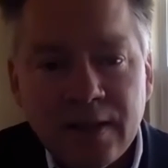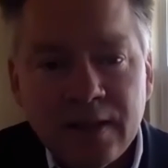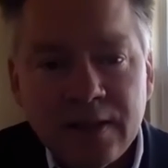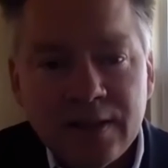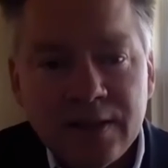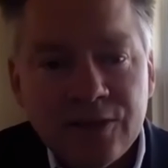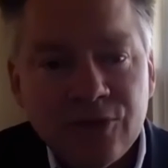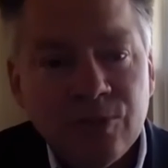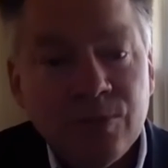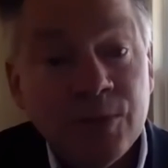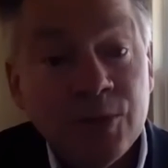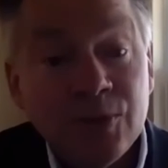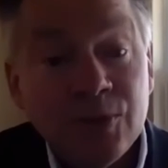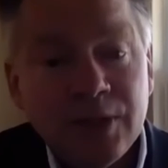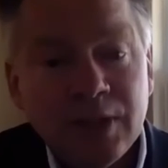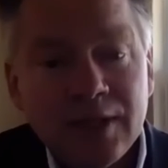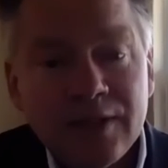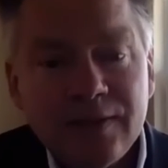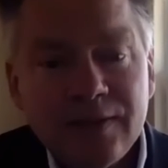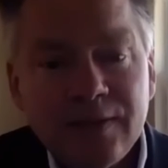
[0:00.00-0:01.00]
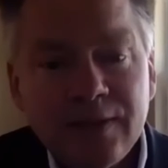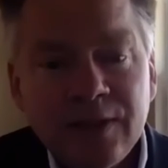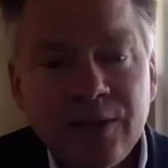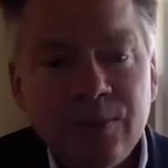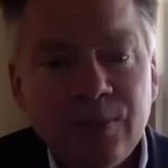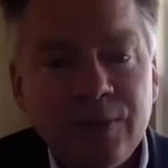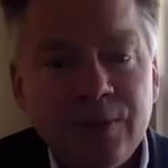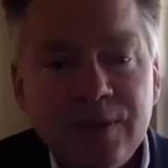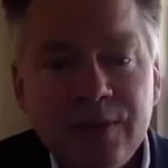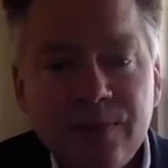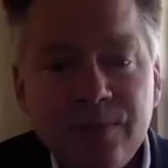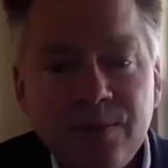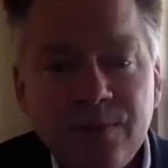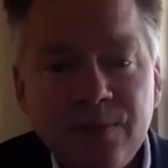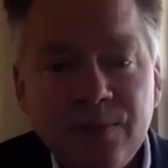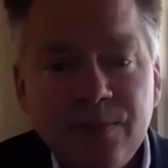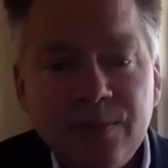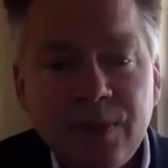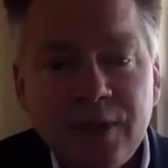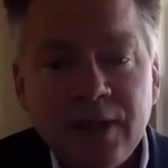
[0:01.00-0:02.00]
distribution on steroids,
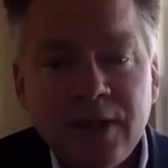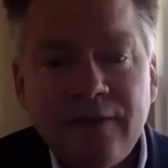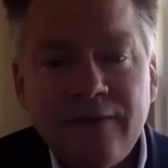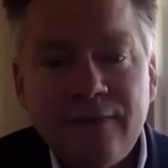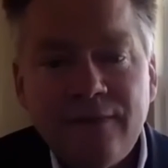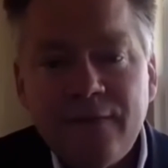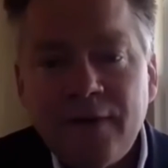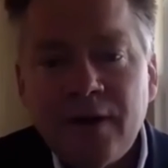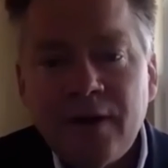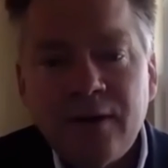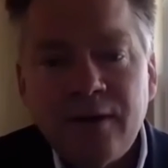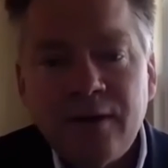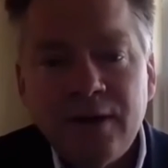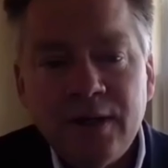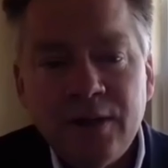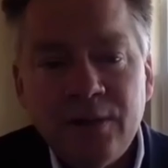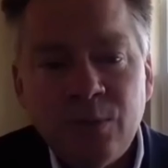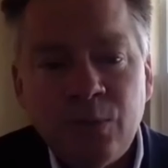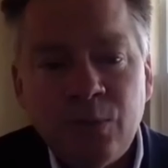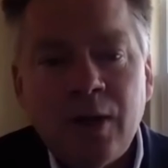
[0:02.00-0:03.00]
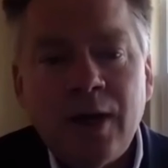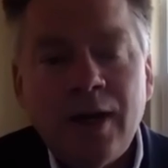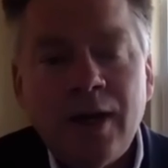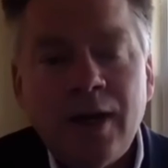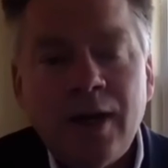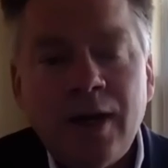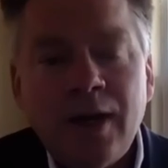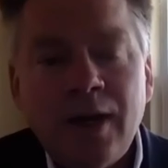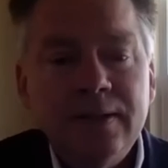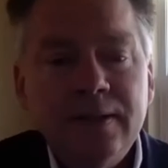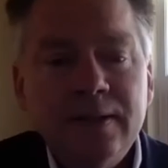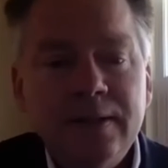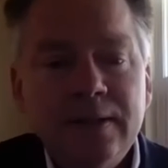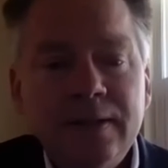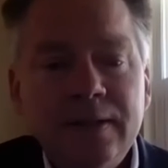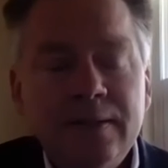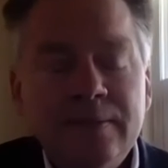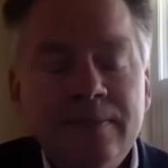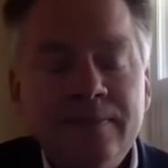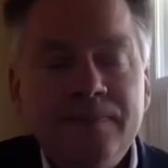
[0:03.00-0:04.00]
spreading it far and
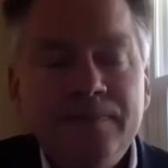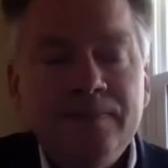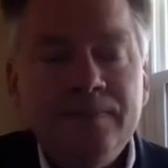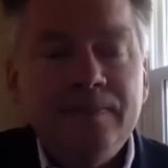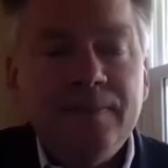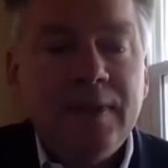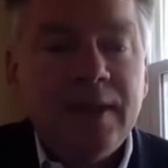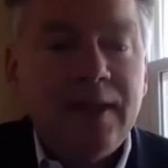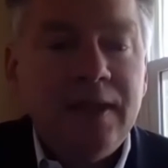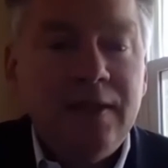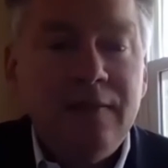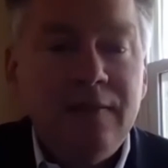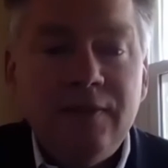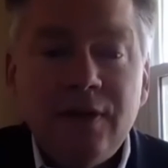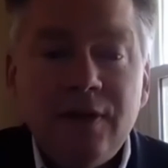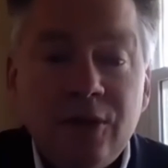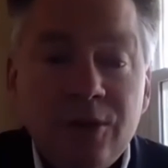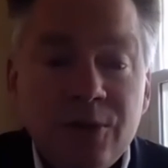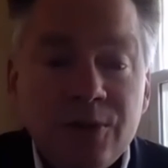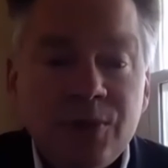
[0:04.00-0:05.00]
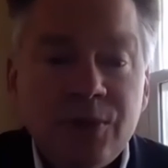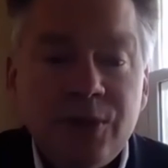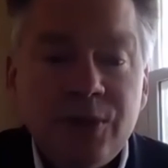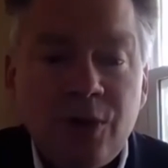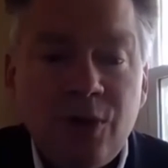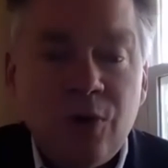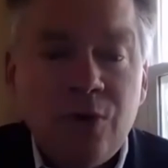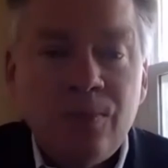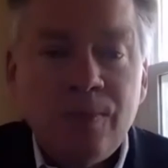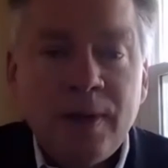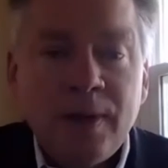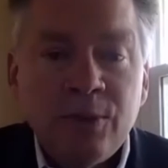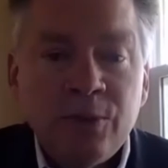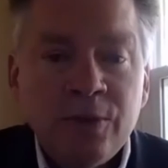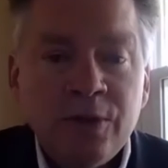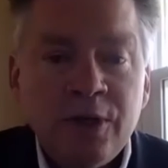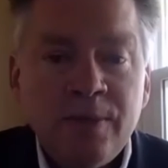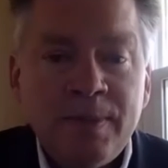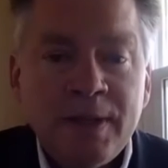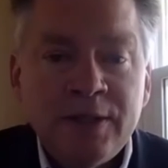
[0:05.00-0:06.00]
wide. Even closer to home, I worry